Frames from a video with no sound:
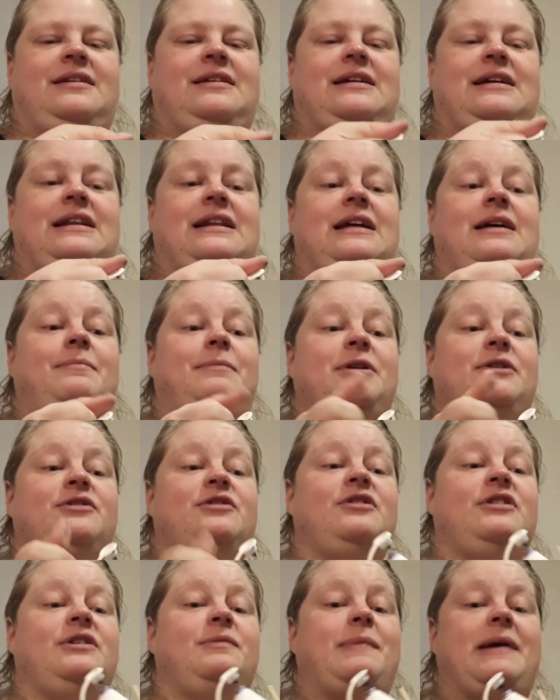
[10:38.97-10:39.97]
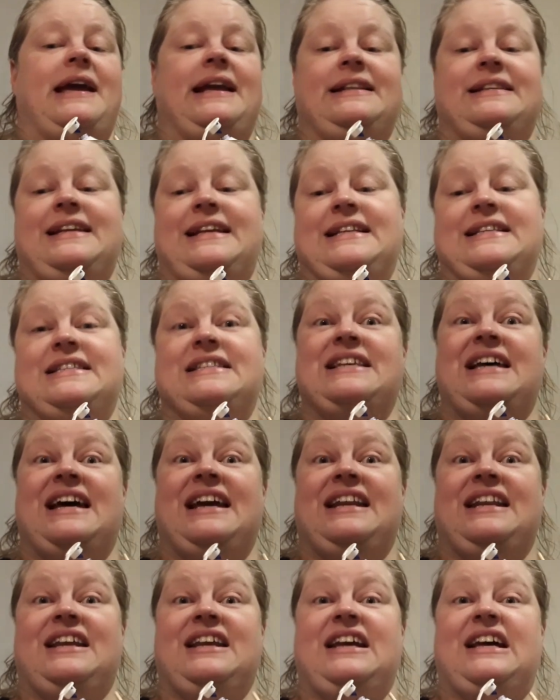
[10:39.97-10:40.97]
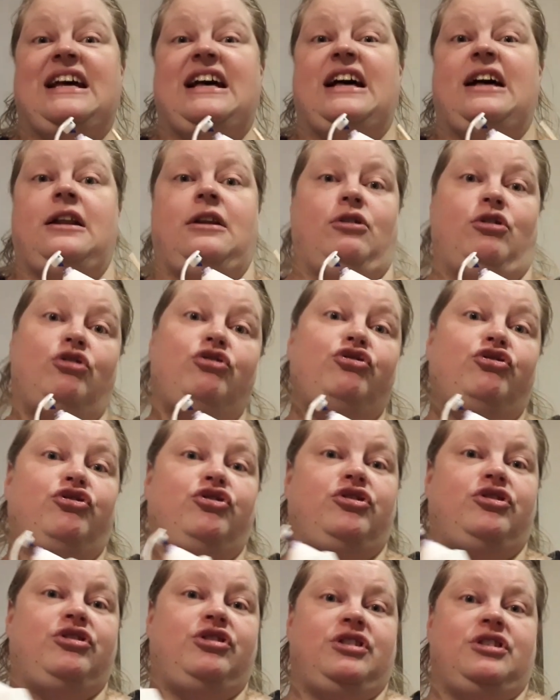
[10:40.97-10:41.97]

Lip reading: and I'm not going to paint the inside a lot,